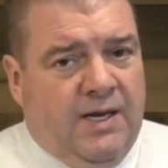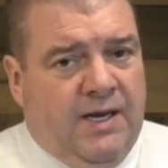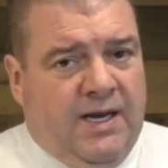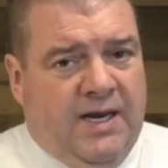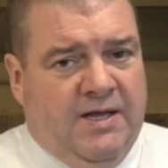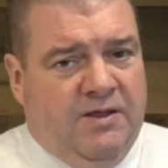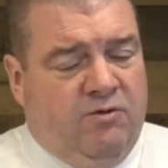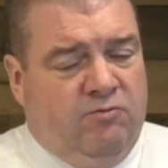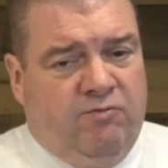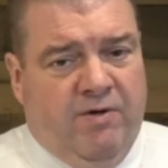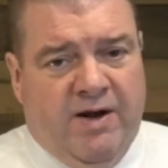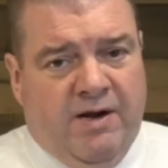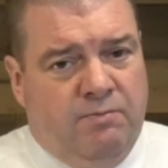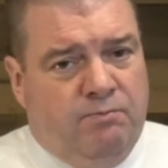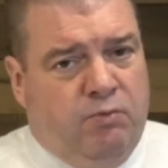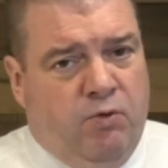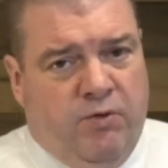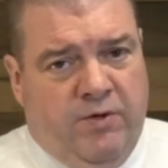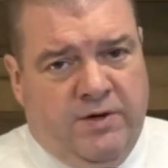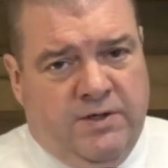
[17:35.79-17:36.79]
and the Reddit
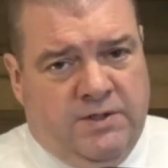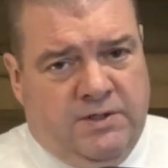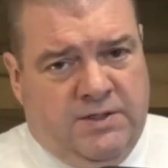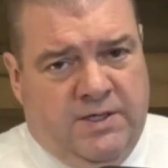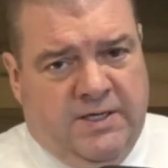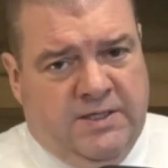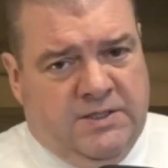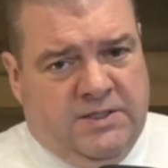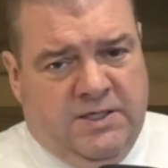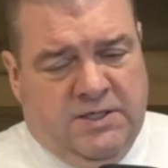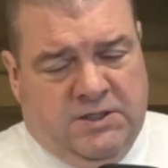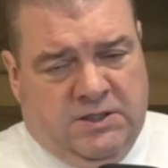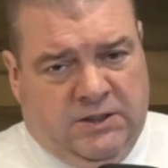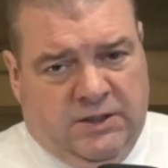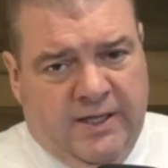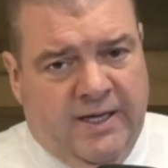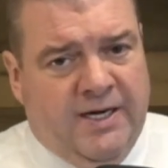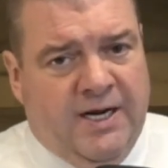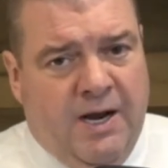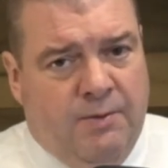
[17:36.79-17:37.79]
board is
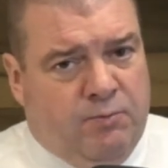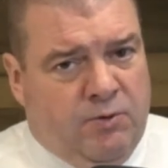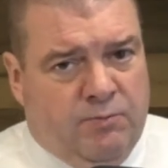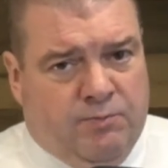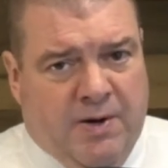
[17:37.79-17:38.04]
lit up with